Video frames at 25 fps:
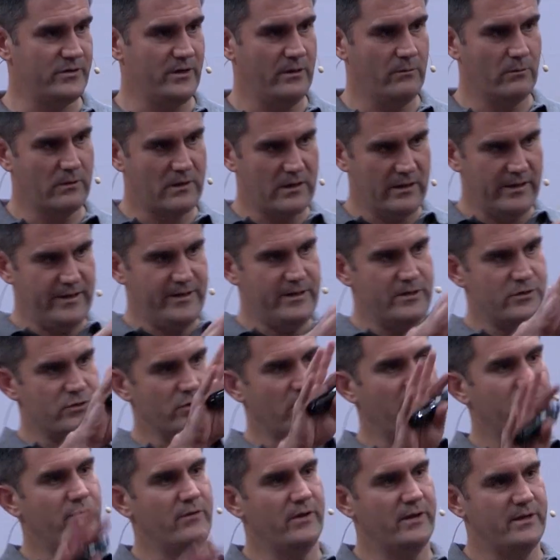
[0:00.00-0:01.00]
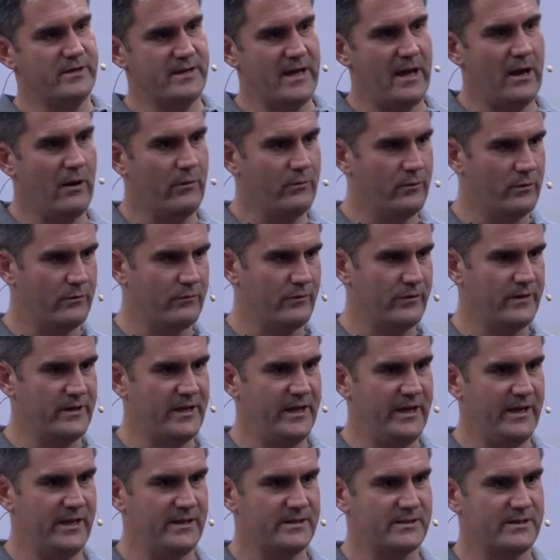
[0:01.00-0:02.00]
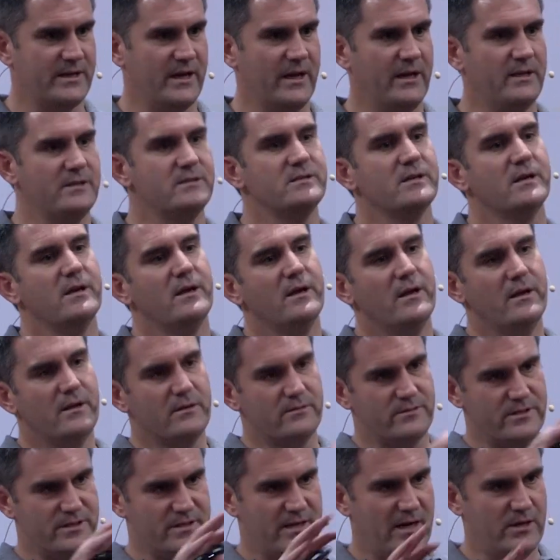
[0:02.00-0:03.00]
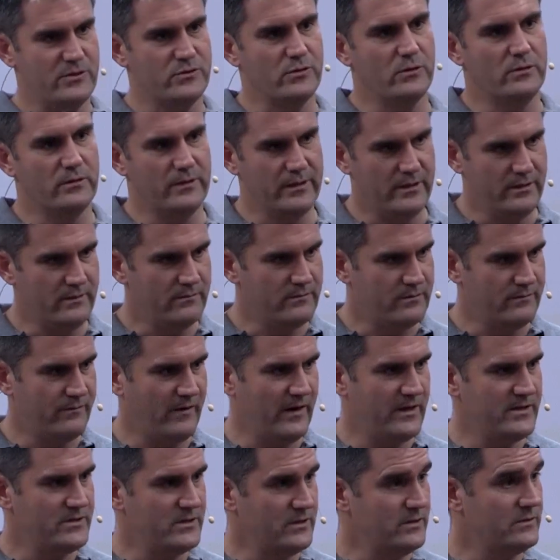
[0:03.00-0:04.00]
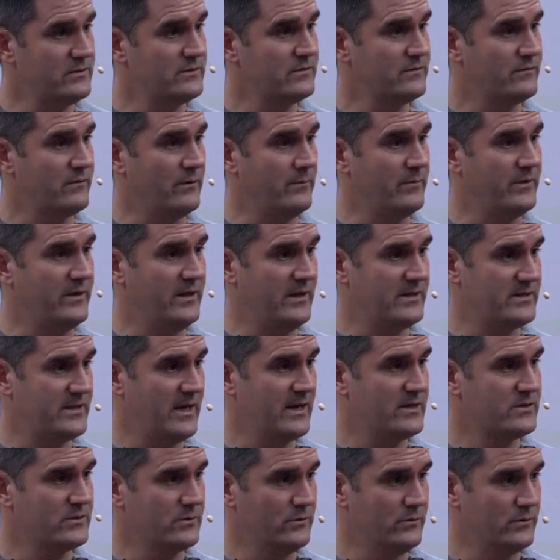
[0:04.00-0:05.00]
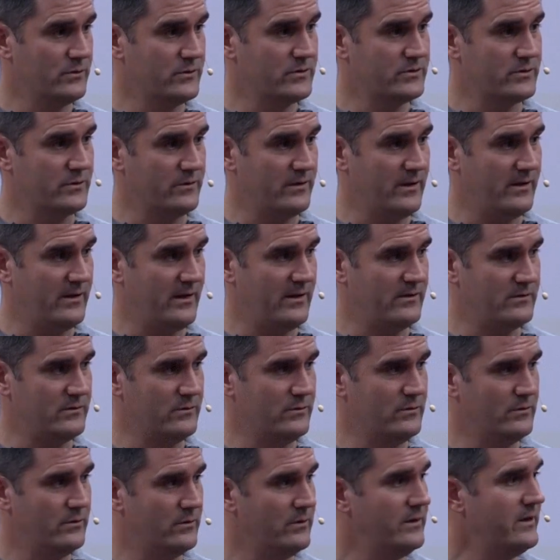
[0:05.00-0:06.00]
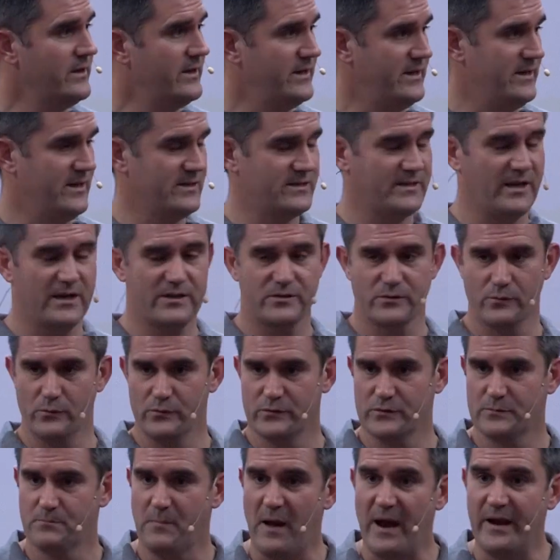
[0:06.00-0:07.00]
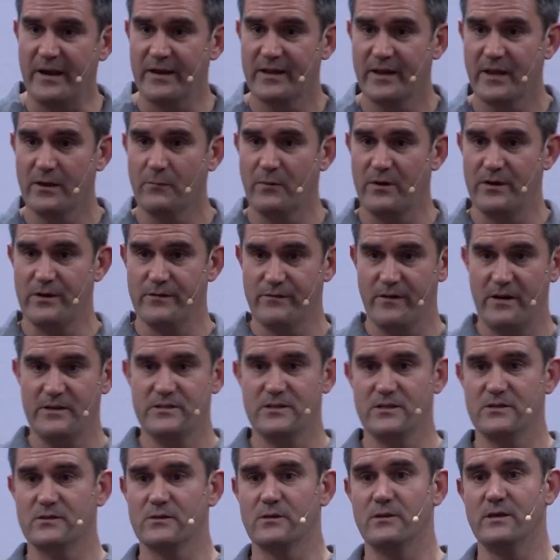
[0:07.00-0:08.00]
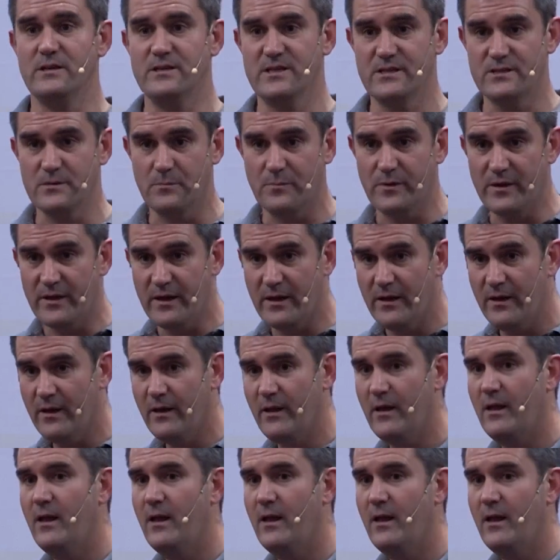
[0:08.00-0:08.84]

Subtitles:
It will cleanly shut everything down over in the A site, detach all the devices from the ESX host so that there's no ESX host panicking when devices suddenly disappear,